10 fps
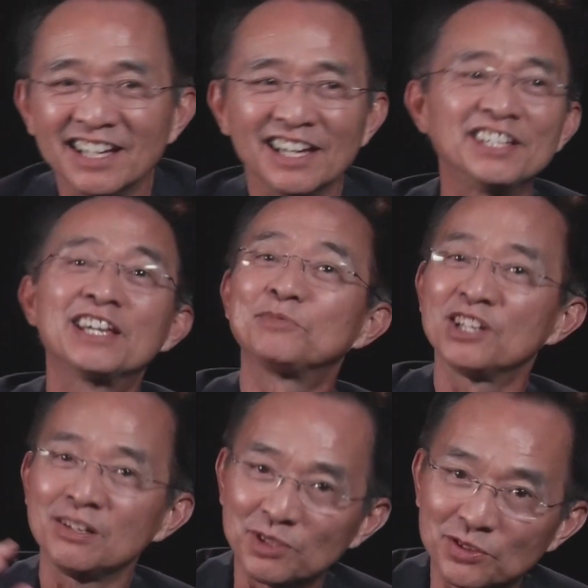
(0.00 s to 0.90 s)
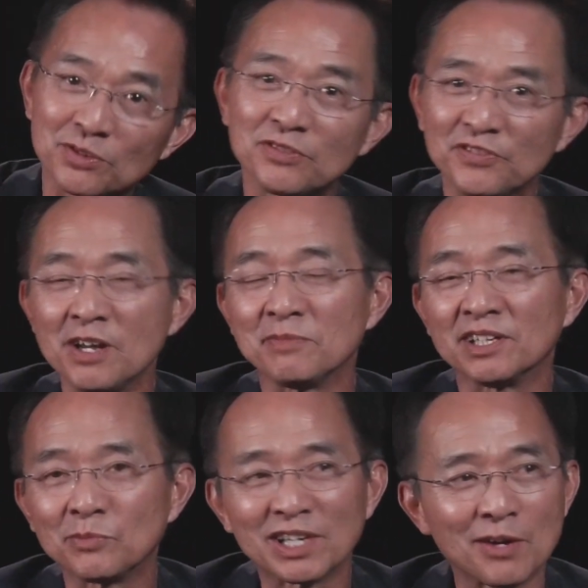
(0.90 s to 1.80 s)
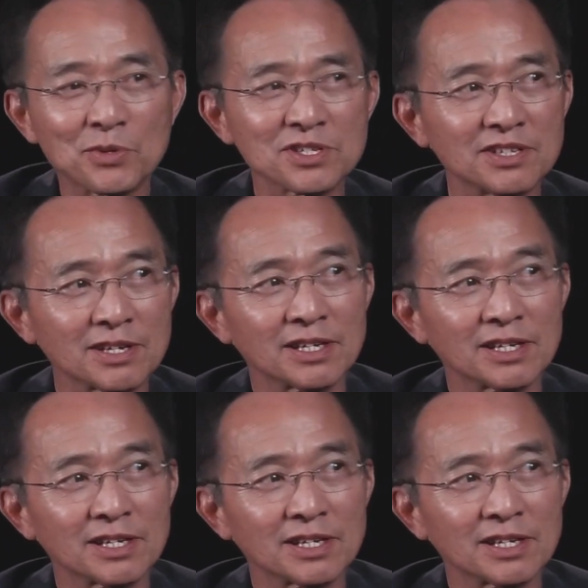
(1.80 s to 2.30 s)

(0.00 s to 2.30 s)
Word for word: And he kept telling me through the film. And then when I was in